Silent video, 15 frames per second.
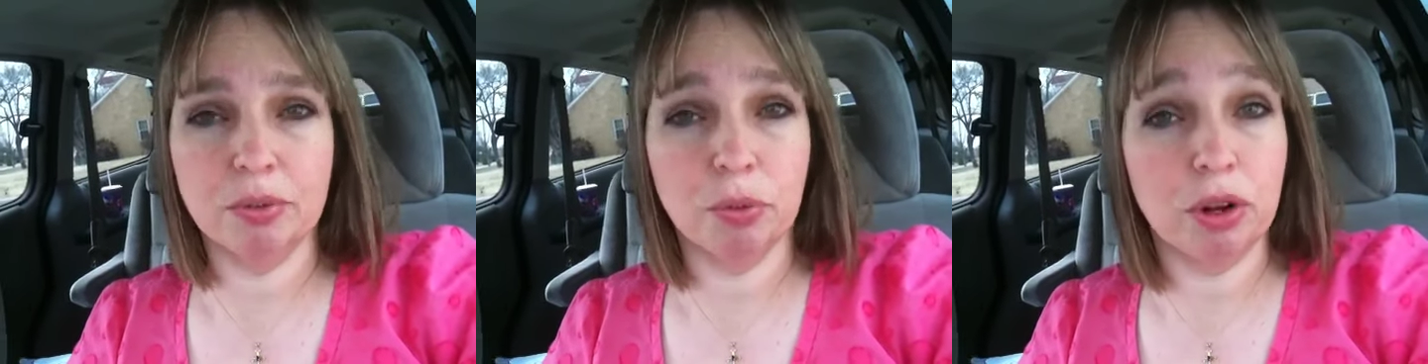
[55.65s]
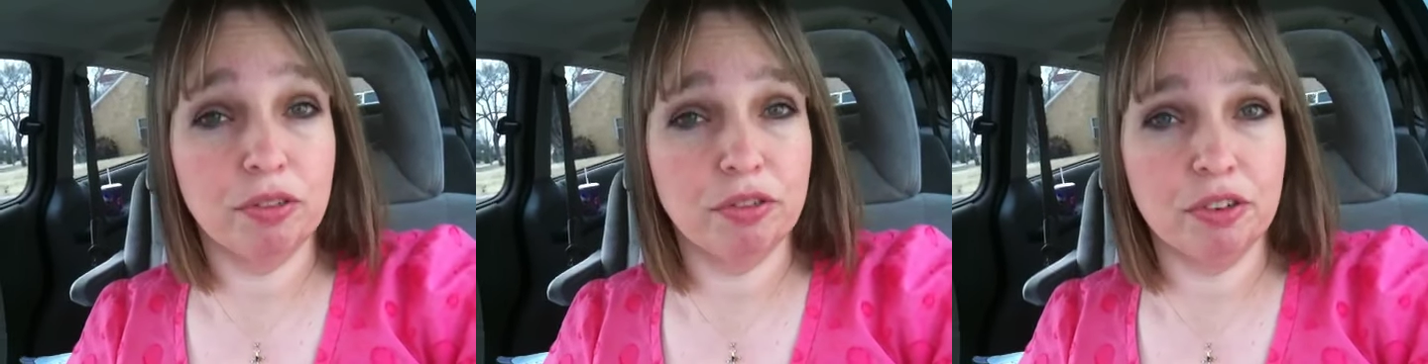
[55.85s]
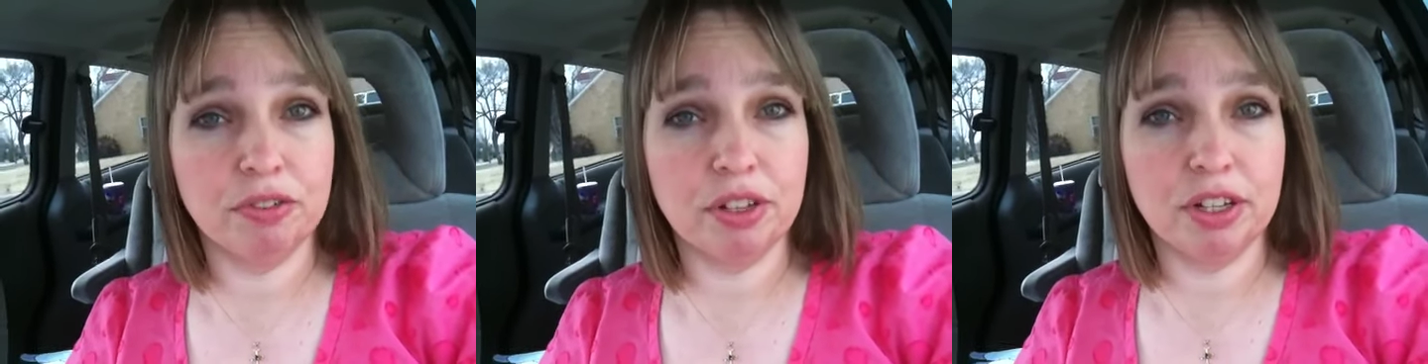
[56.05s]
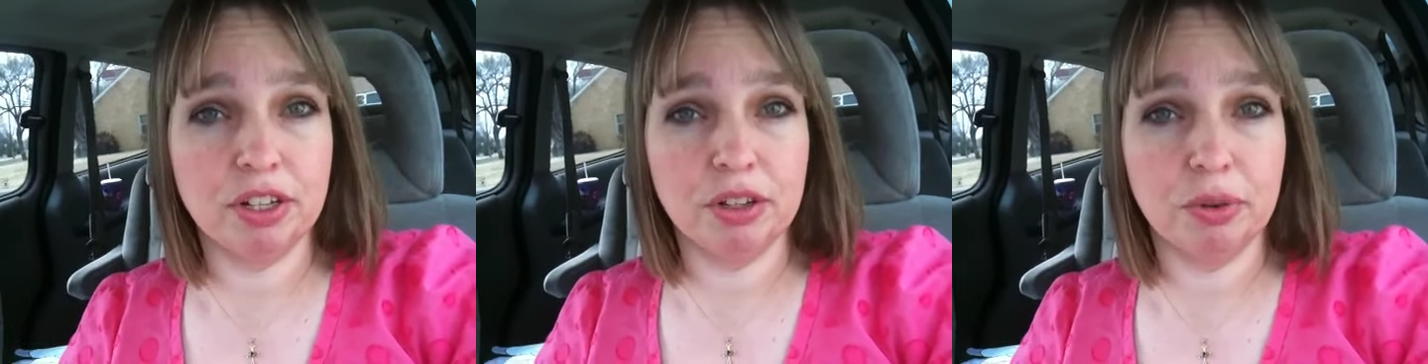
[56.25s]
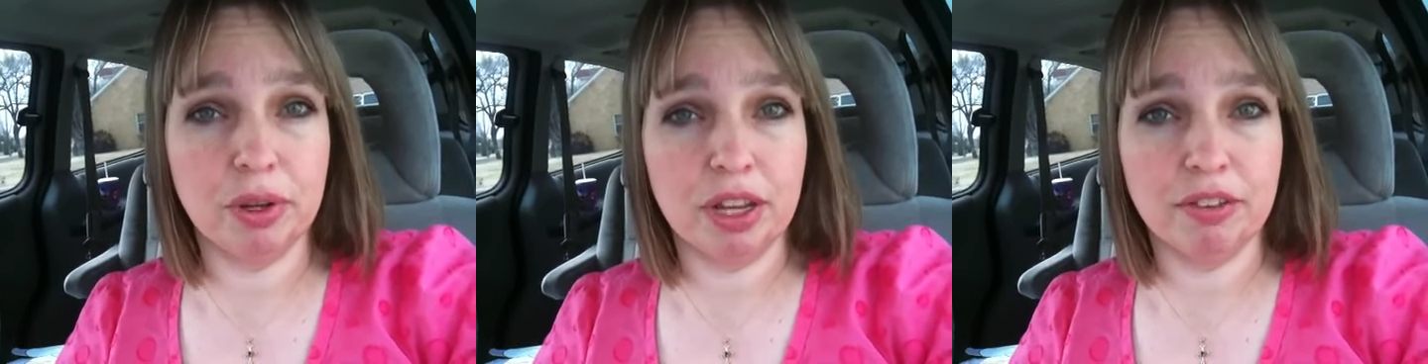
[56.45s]

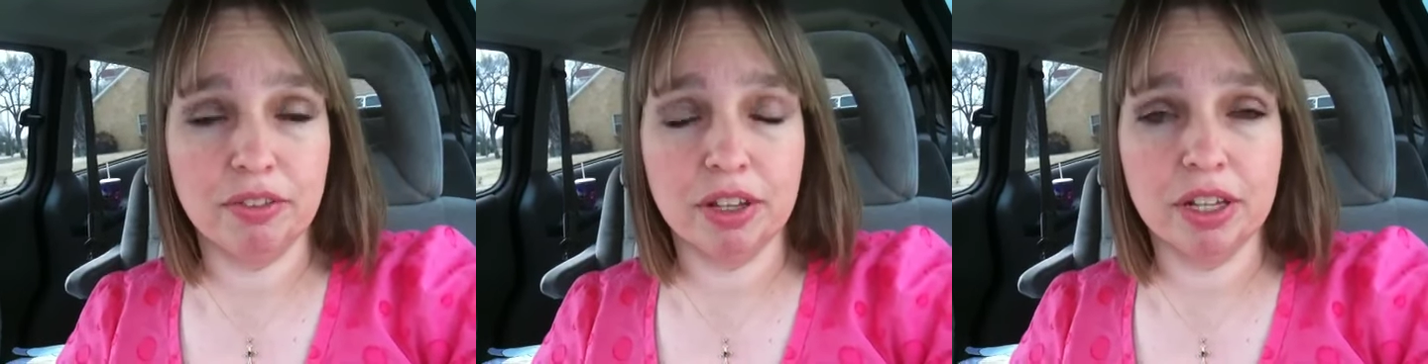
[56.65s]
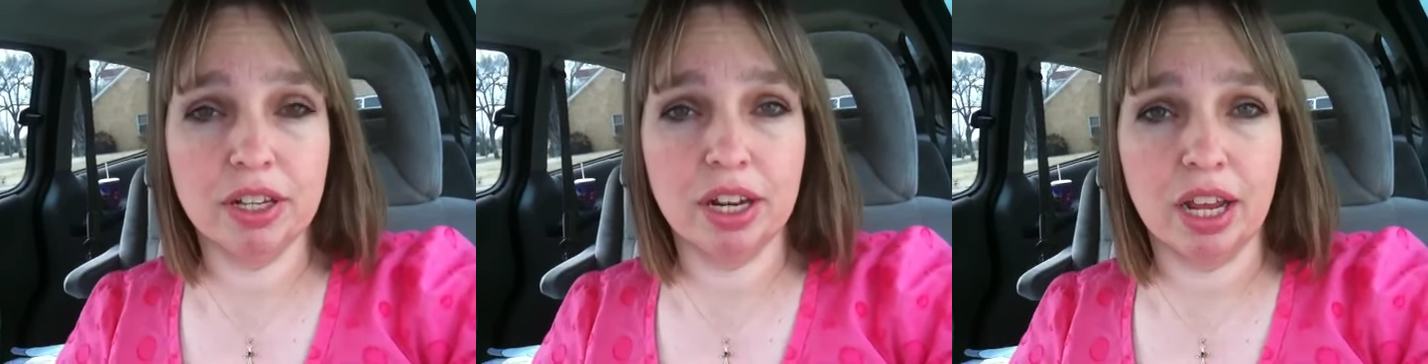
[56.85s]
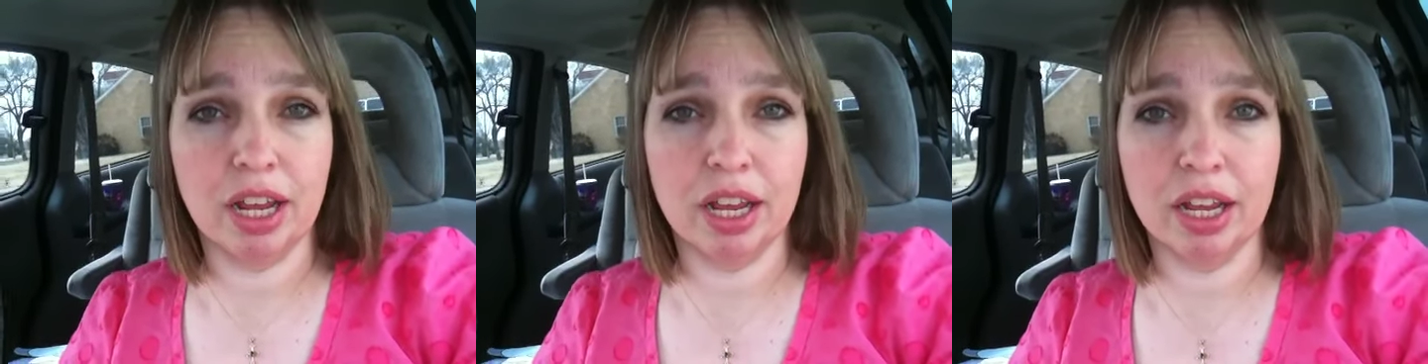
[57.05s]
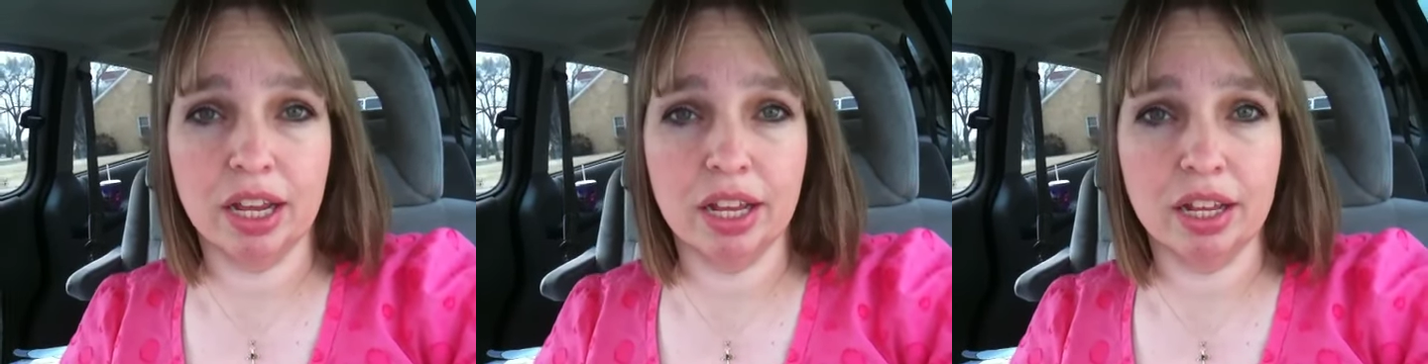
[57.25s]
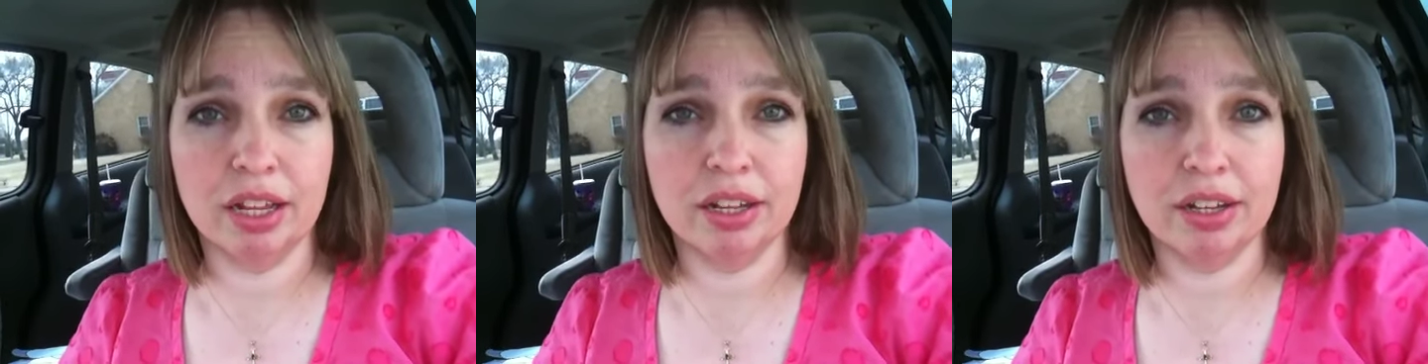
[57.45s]
152 even,
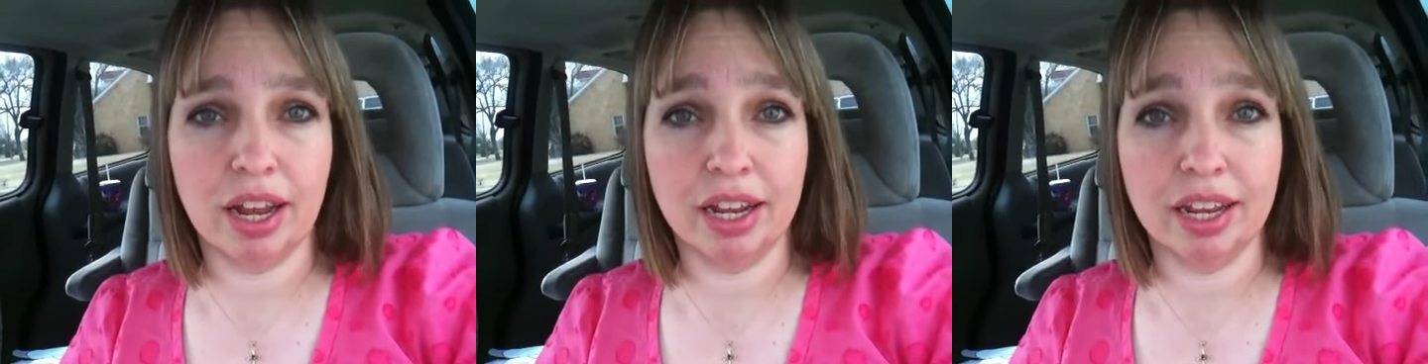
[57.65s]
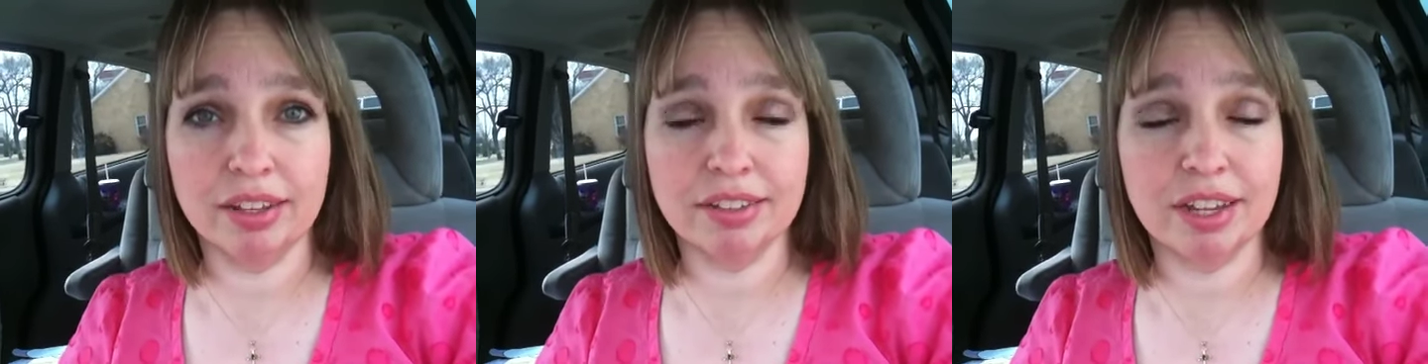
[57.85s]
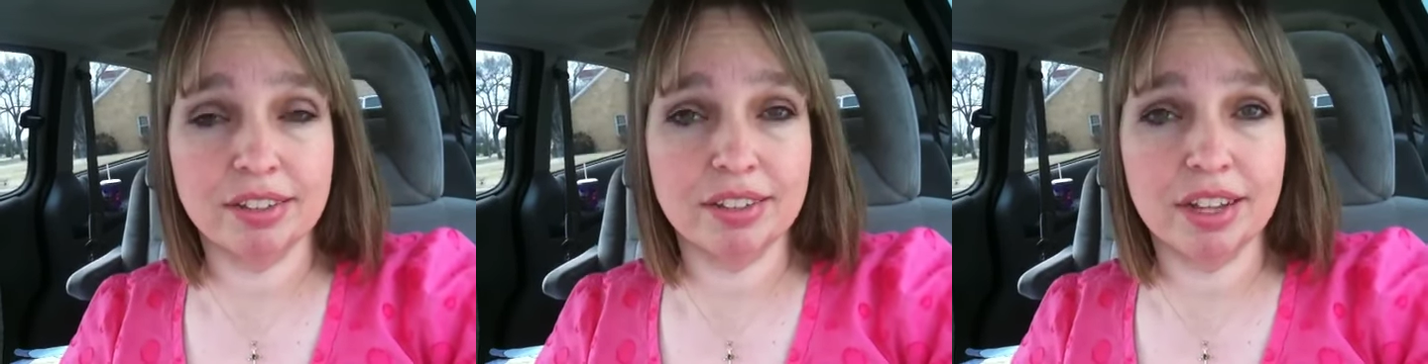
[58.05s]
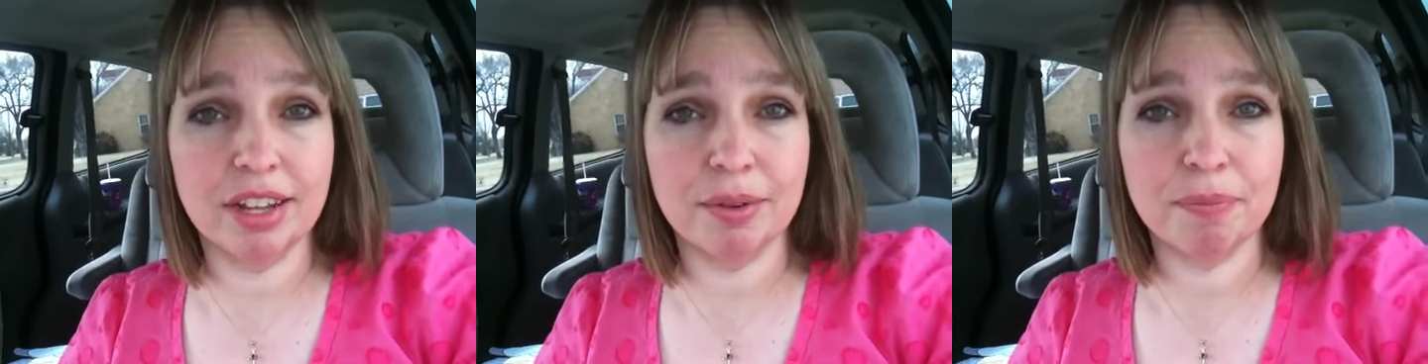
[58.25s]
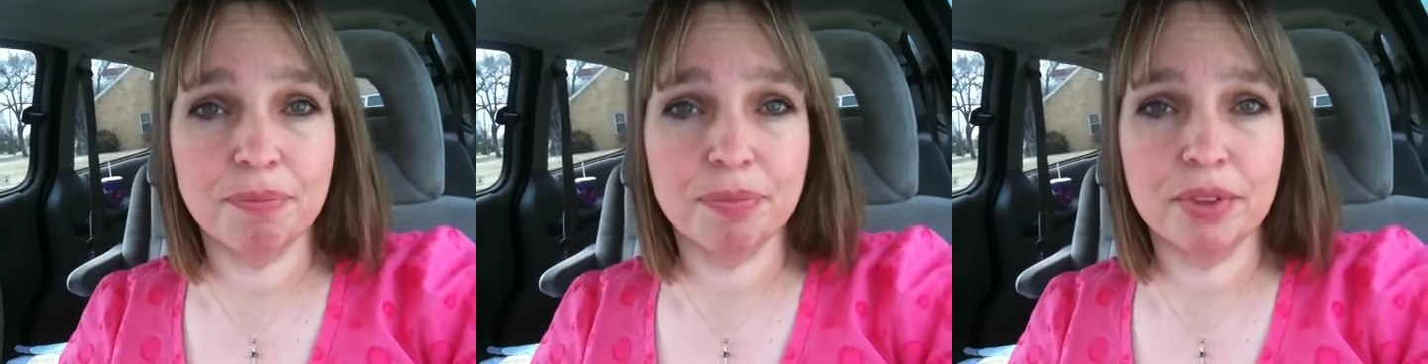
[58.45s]
and I guess that's
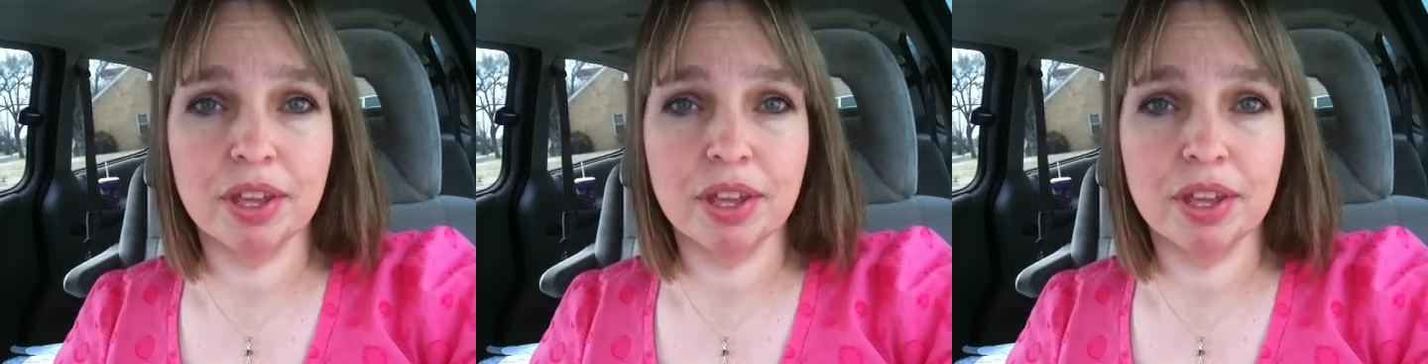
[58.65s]
it.